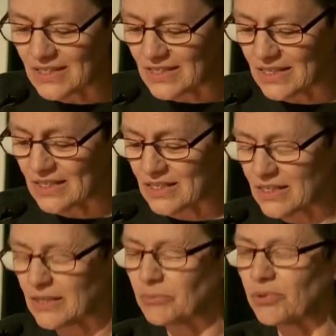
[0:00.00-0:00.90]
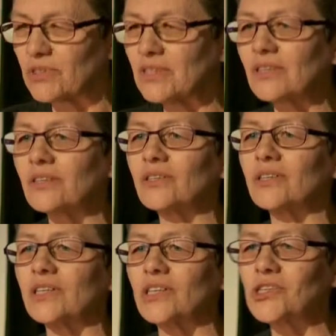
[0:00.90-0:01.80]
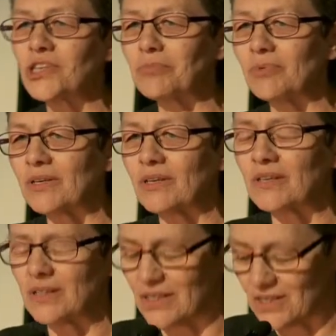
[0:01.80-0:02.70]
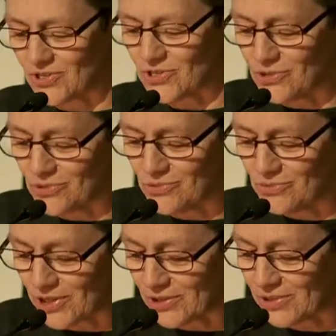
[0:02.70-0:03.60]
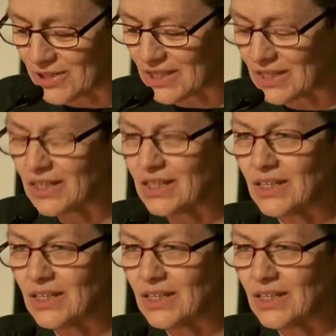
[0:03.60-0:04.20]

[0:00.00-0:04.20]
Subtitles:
States in particular in shaping this new rhetoric.